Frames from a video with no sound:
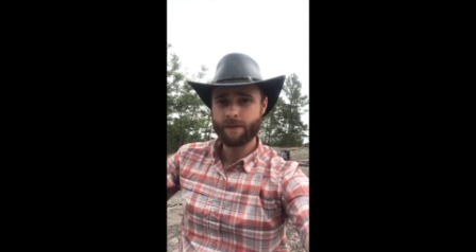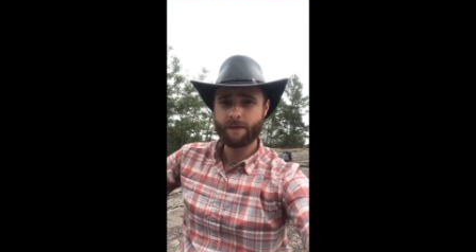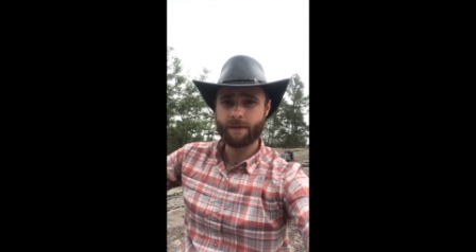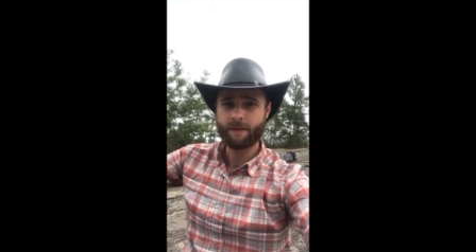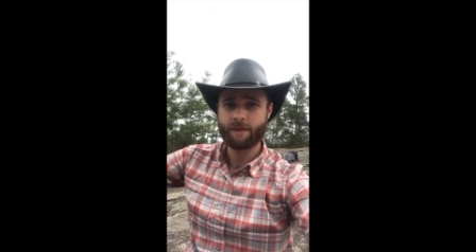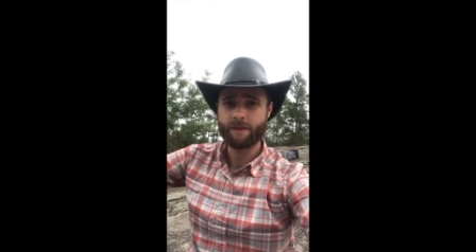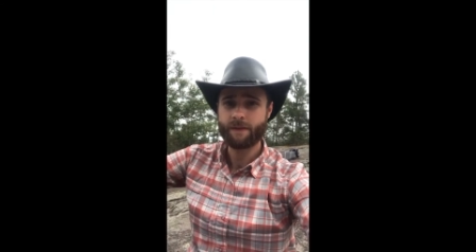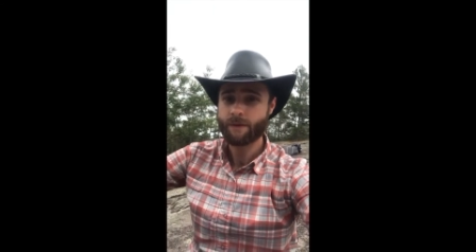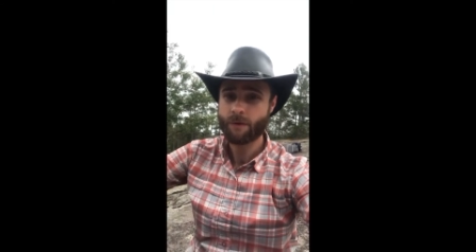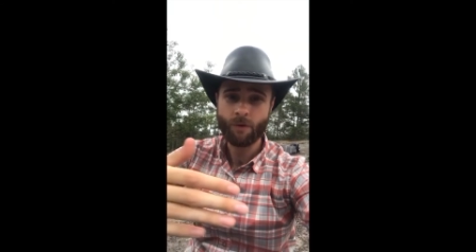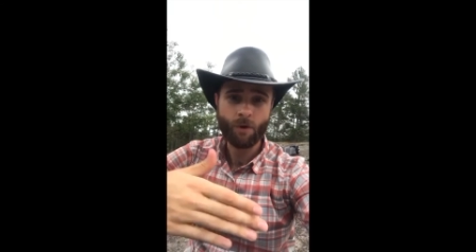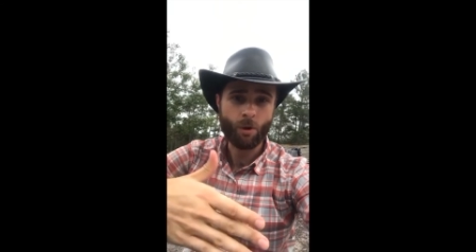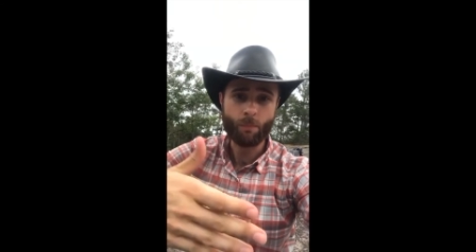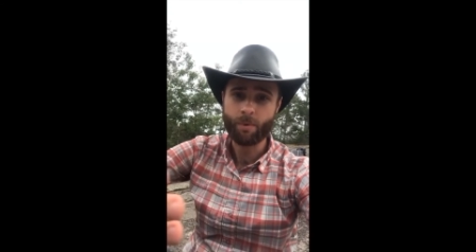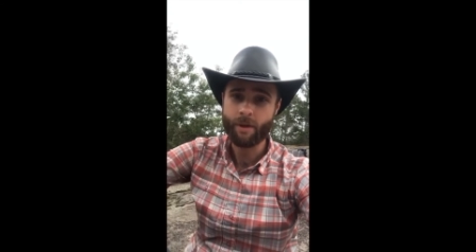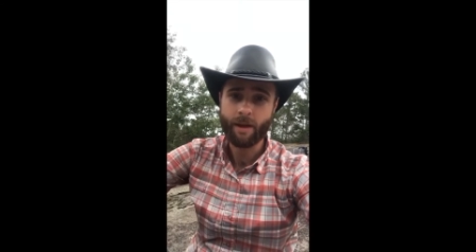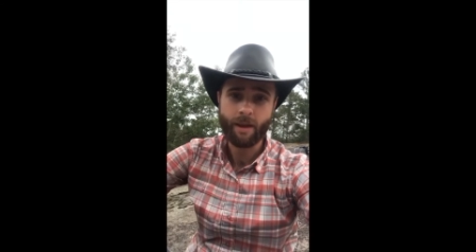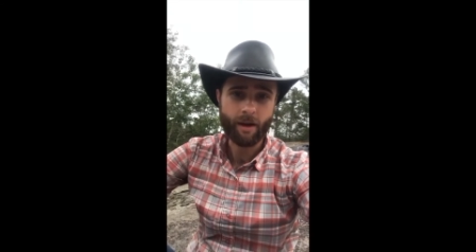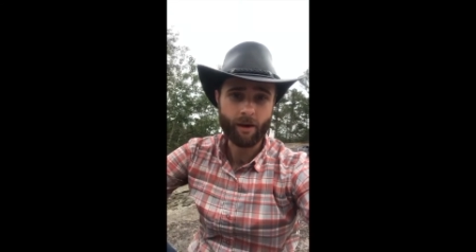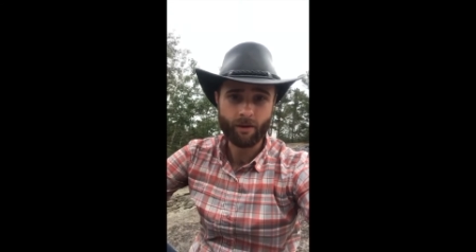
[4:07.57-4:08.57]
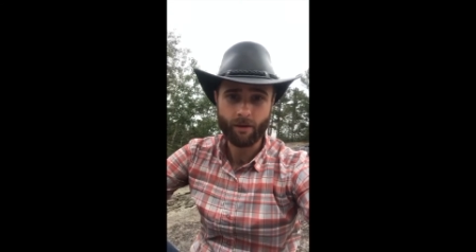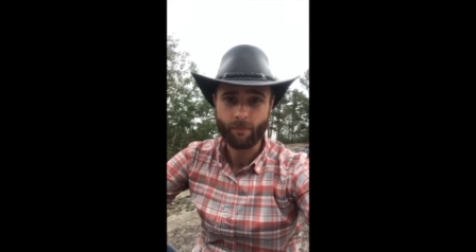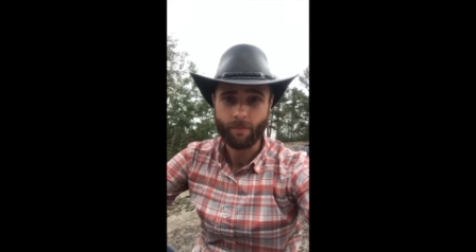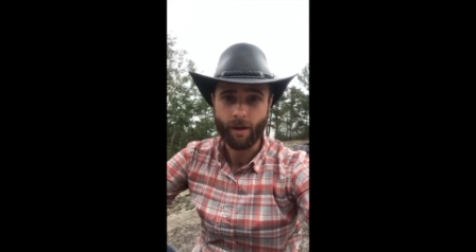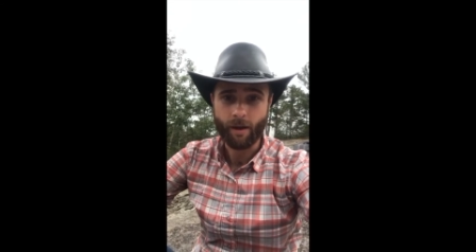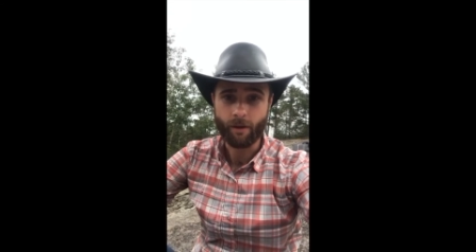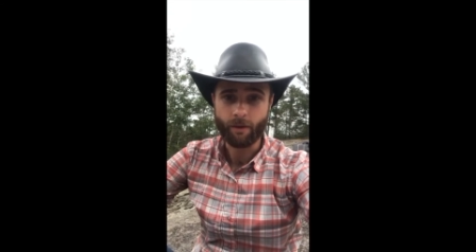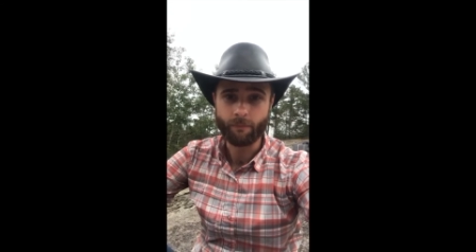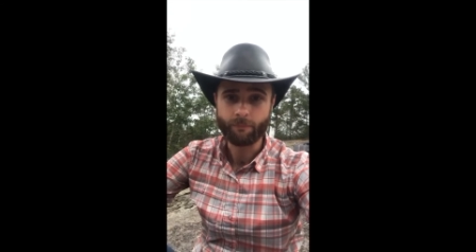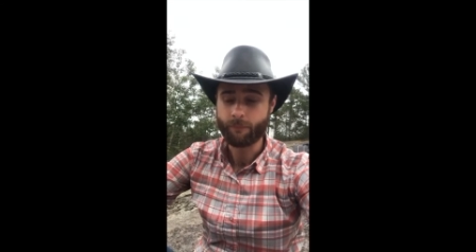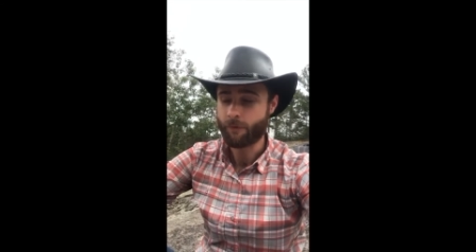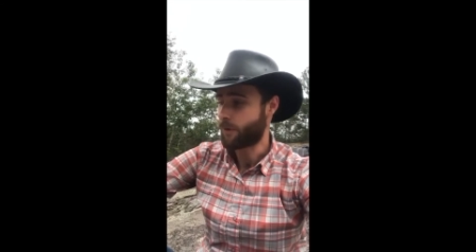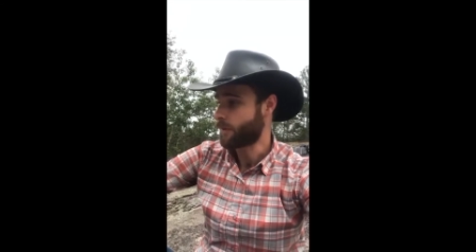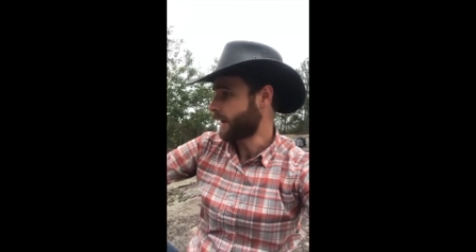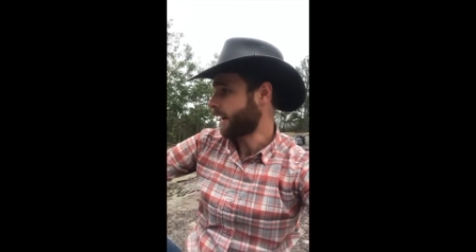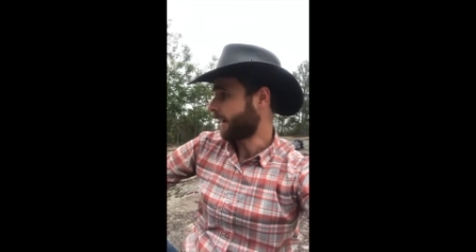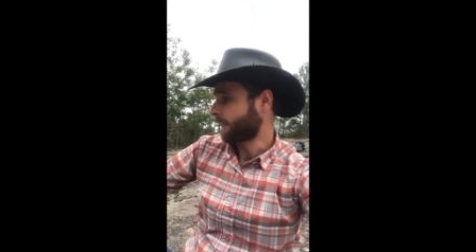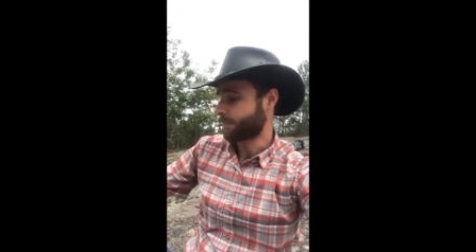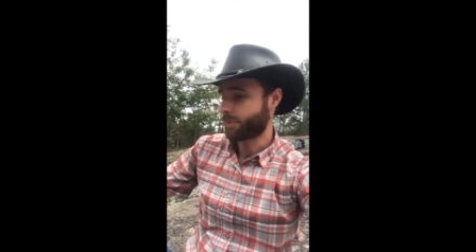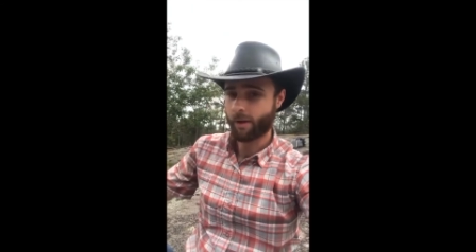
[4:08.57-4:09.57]
So nobody cared about it. You
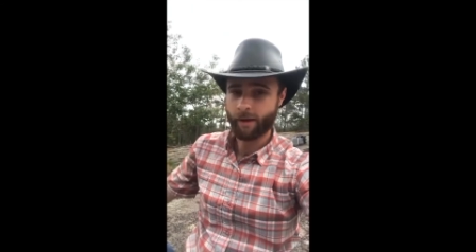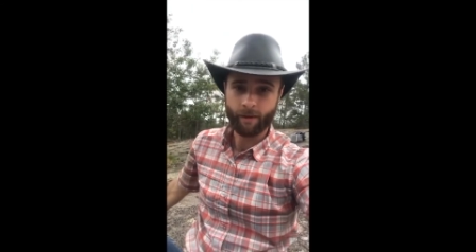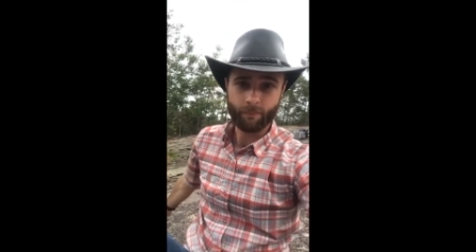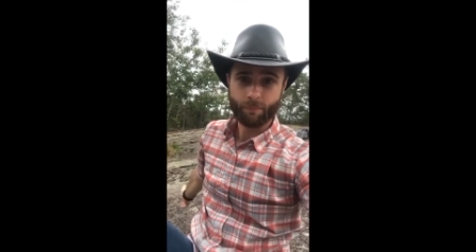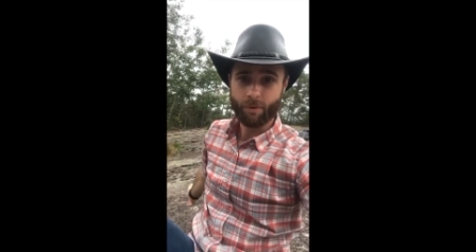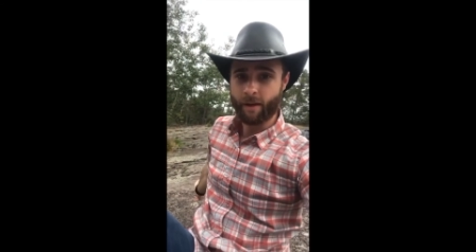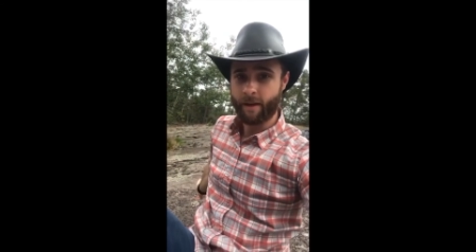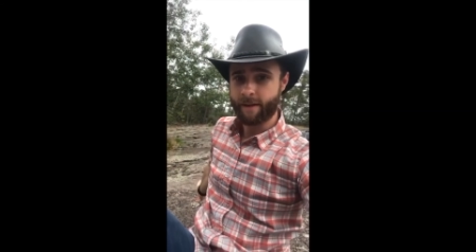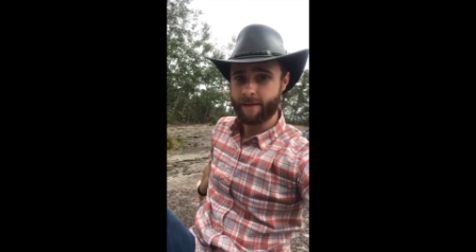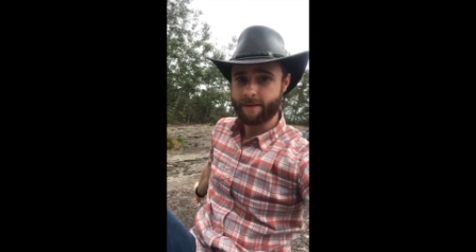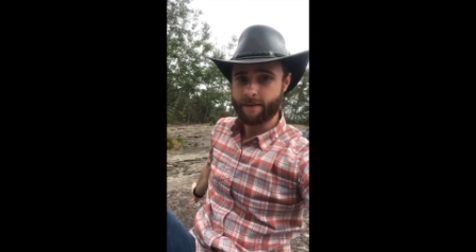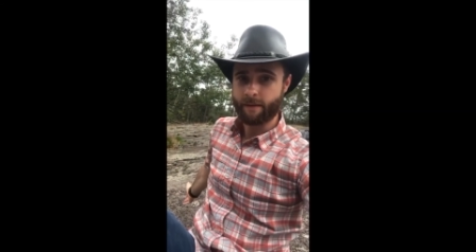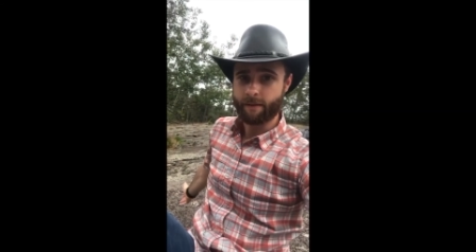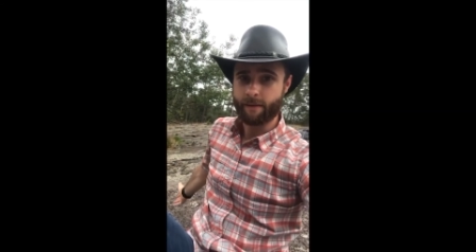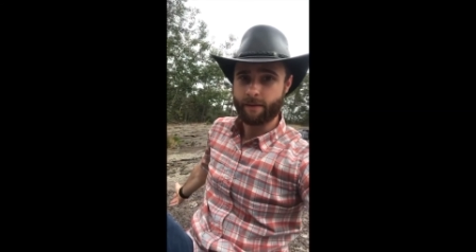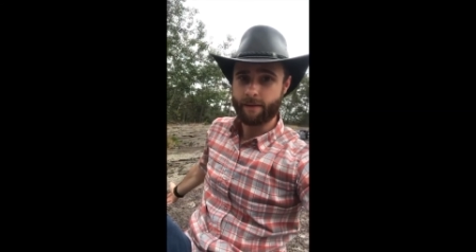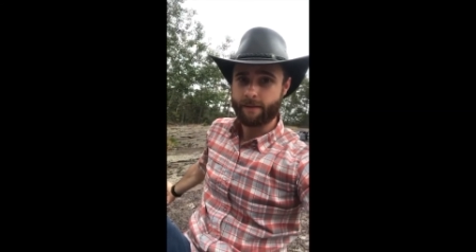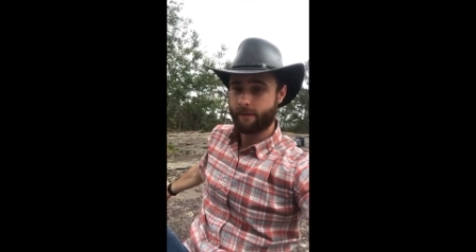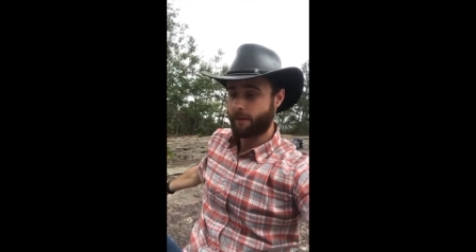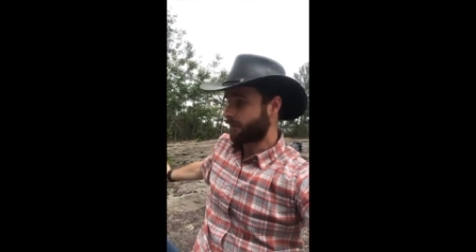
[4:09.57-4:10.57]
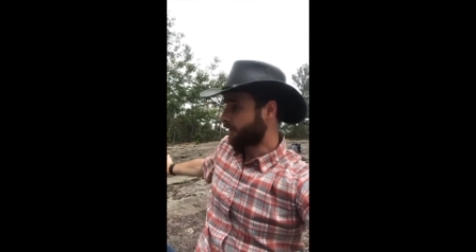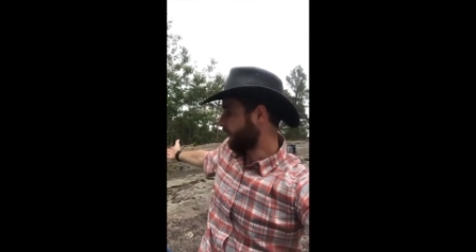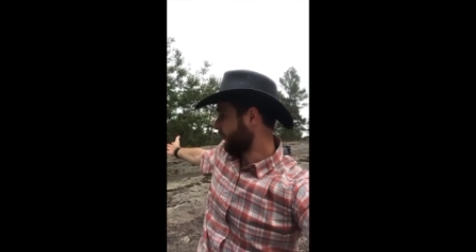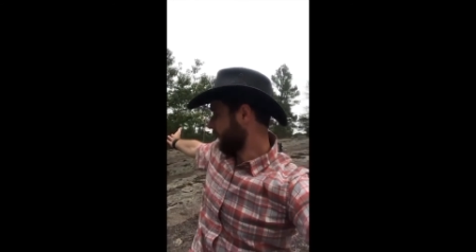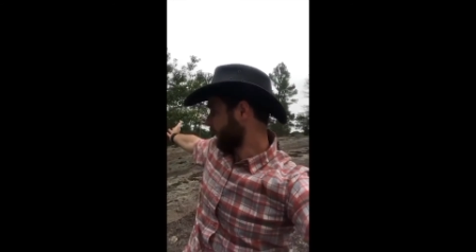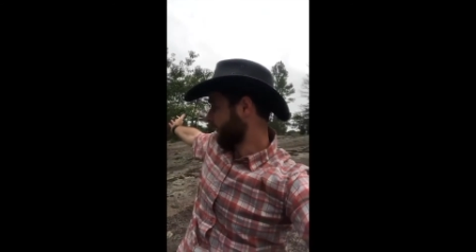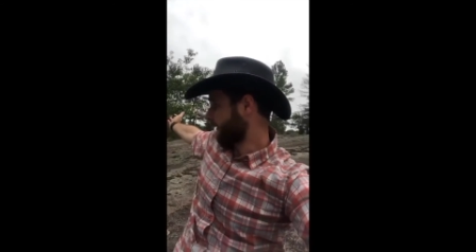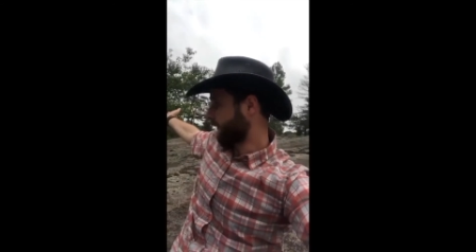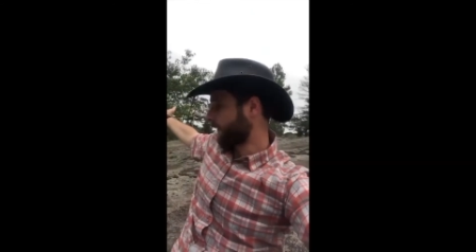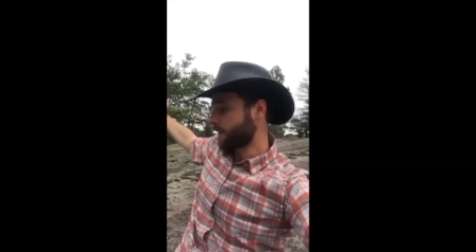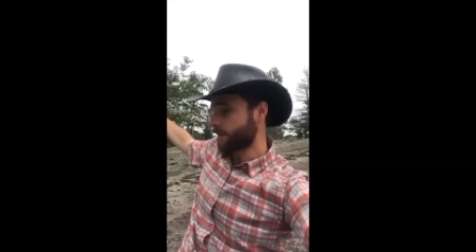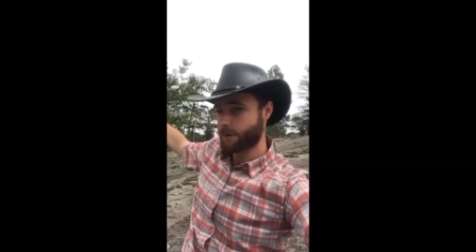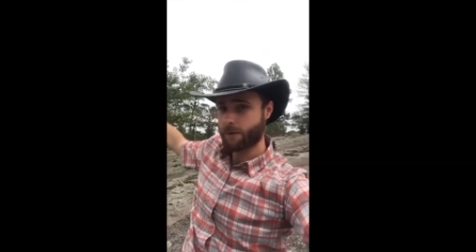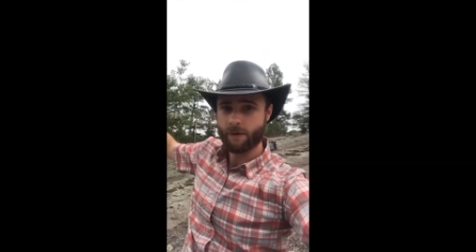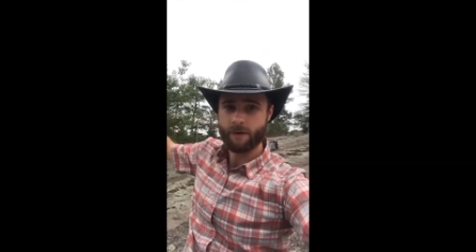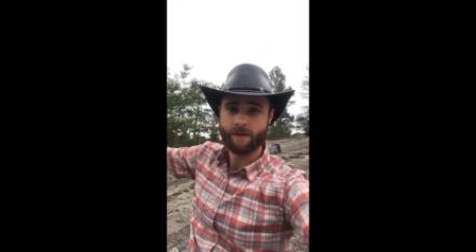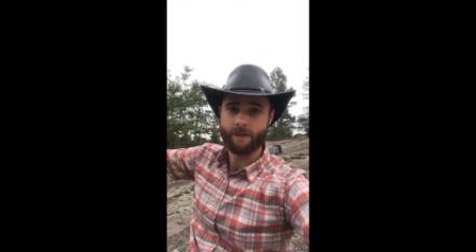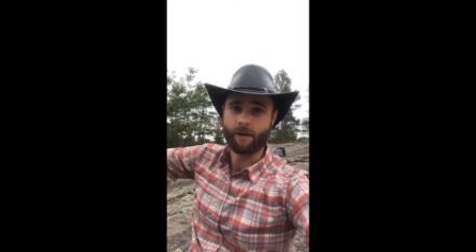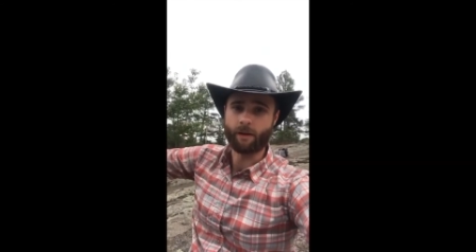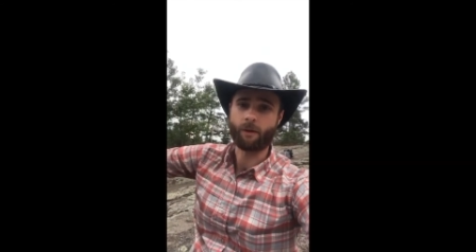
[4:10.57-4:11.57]
can't plant plants on this other than the few
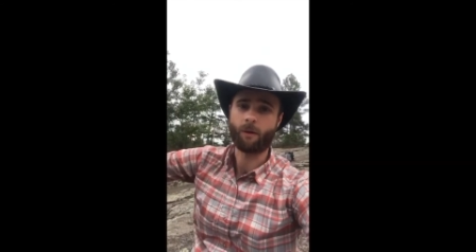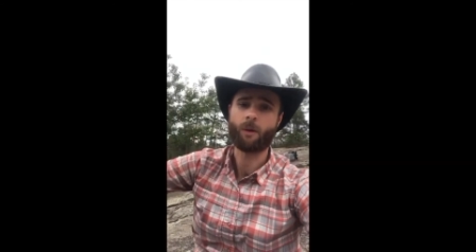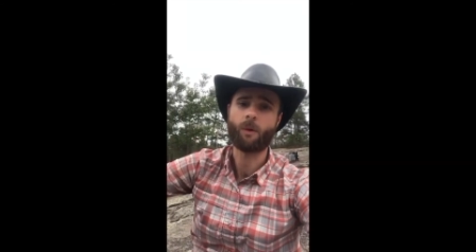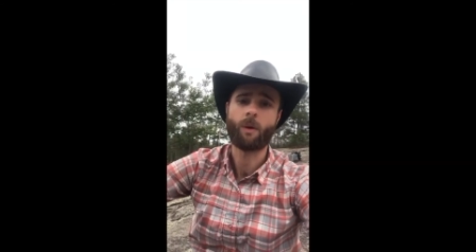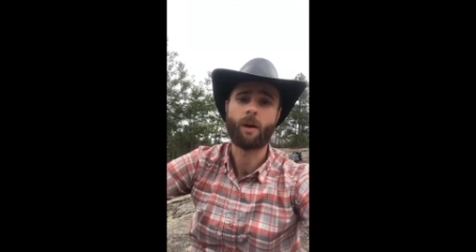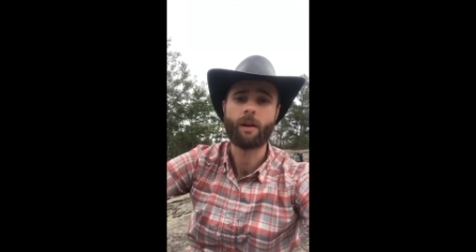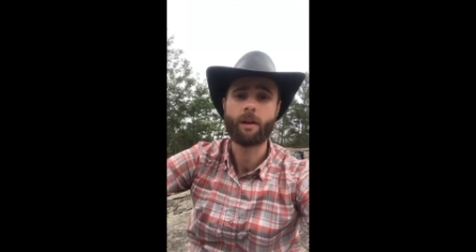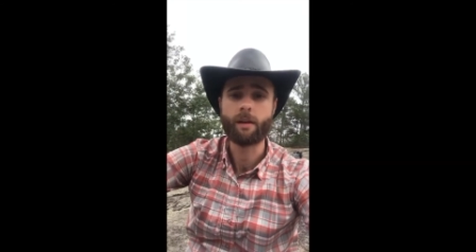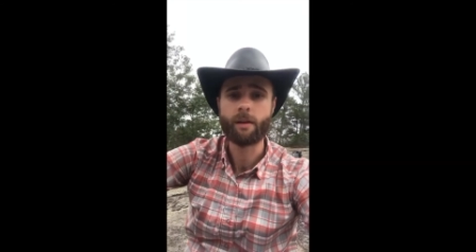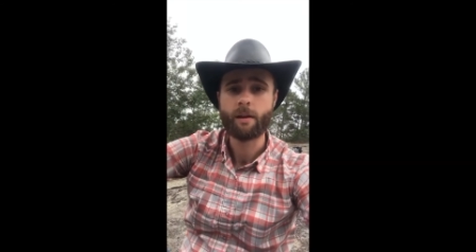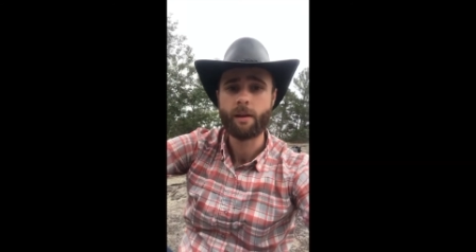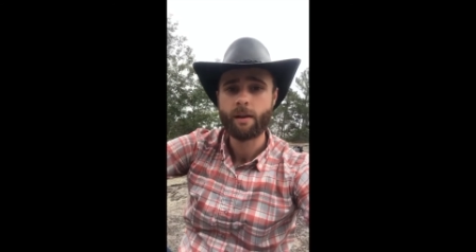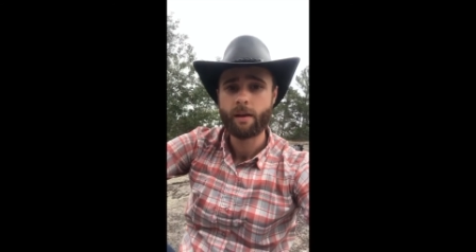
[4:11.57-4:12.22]
trees that grow on it.